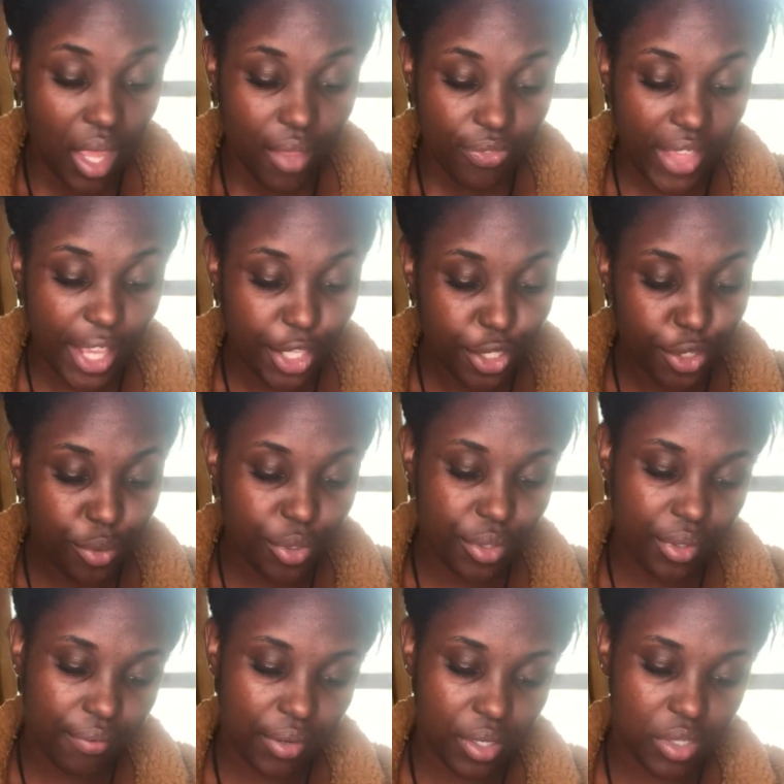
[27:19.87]
Thank you,
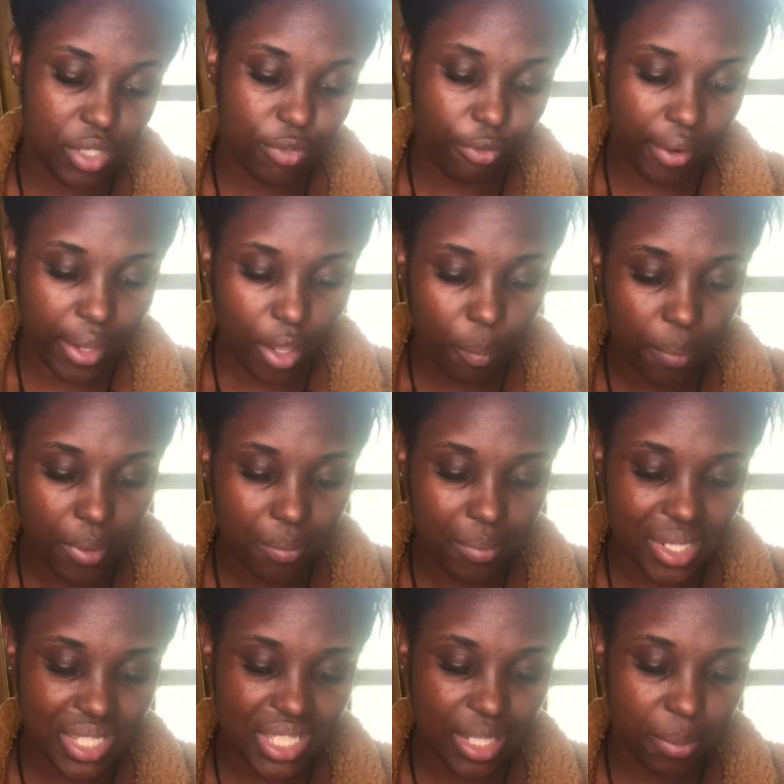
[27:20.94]
universe, for helping me
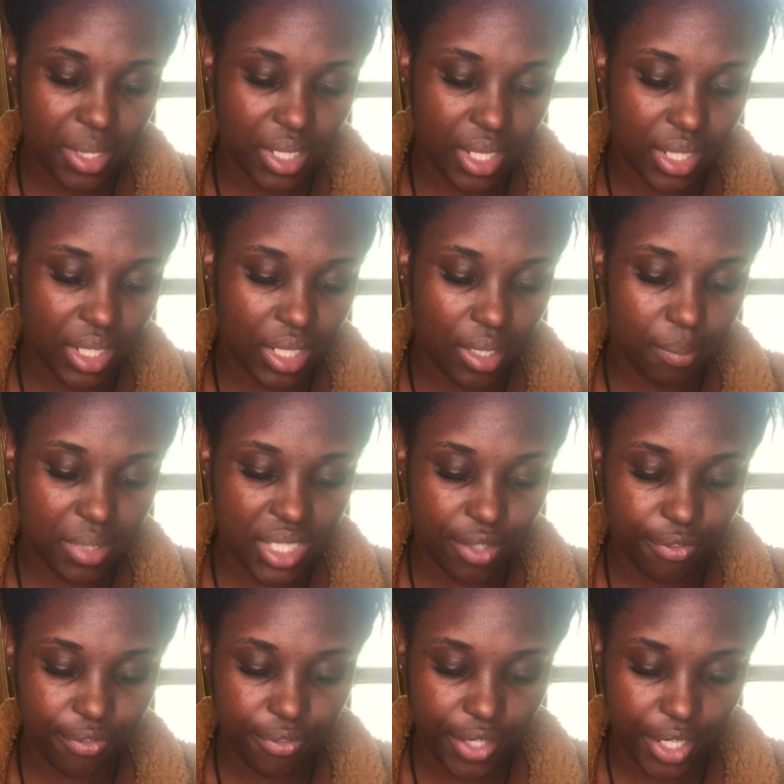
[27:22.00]
see beyond the limits of
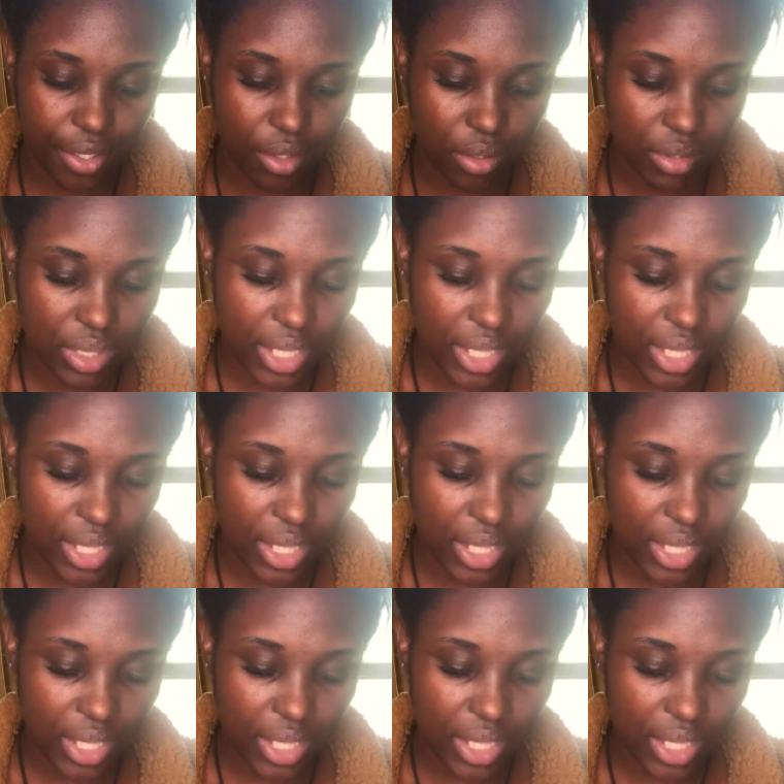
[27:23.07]
fear.